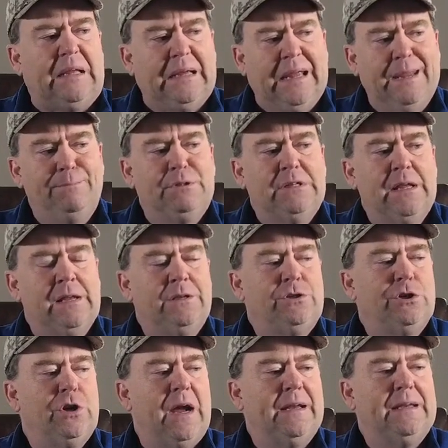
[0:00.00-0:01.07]
keep sending
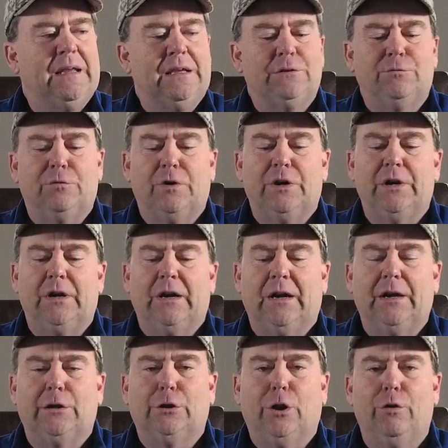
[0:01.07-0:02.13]
us your ideas for
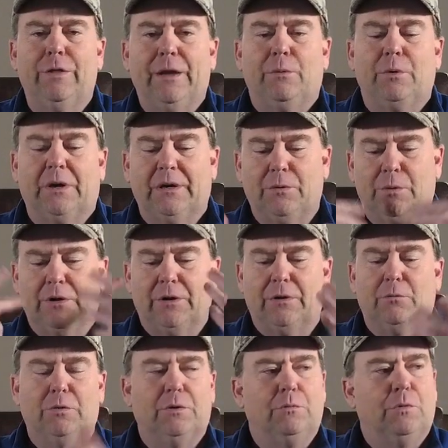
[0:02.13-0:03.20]
uh, clothing. We're, we're,
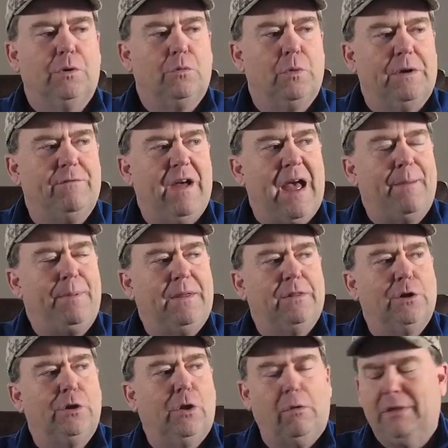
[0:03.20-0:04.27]
we're, we're, revamping
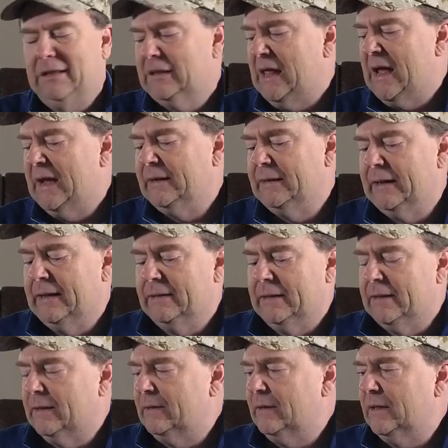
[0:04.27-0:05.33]
the clothing line
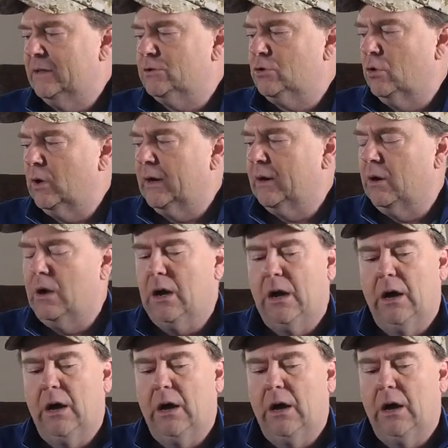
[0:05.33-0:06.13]
and the, the His Glory uh,